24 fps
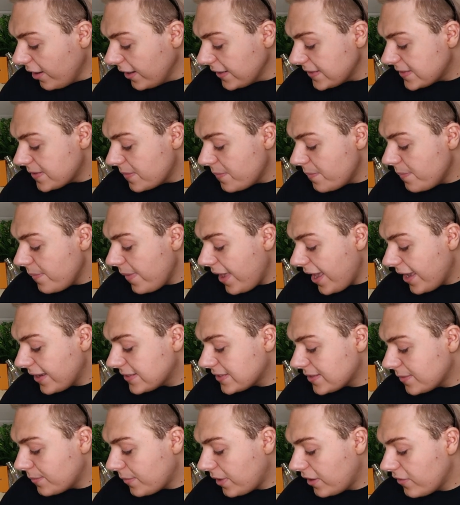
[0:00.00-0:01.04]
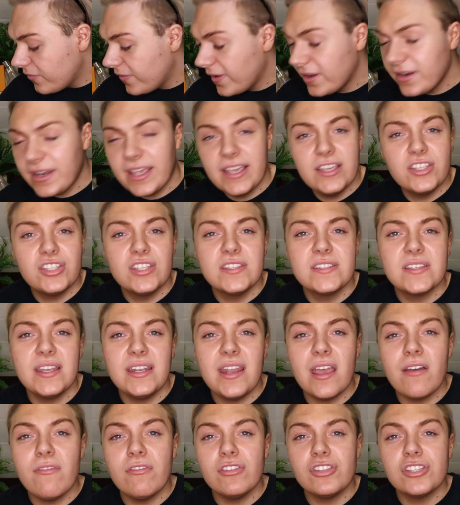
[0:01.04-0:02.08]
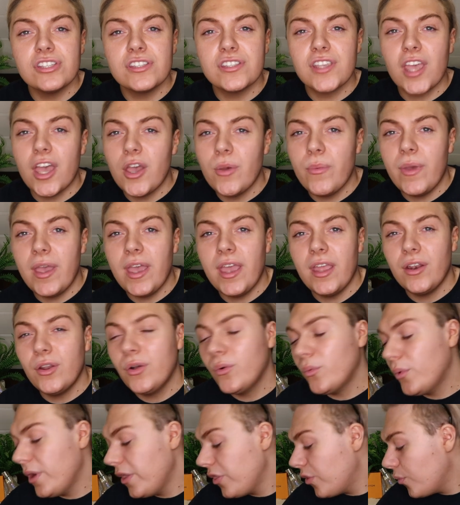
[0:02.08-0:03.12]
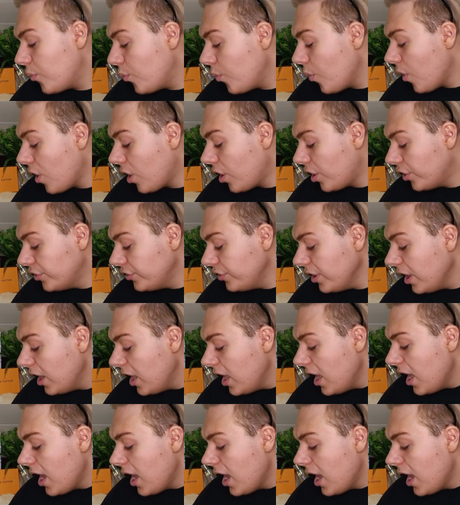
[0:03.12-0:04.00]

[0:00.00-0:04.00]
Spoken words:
like to mix my foundations. I never just go in with one.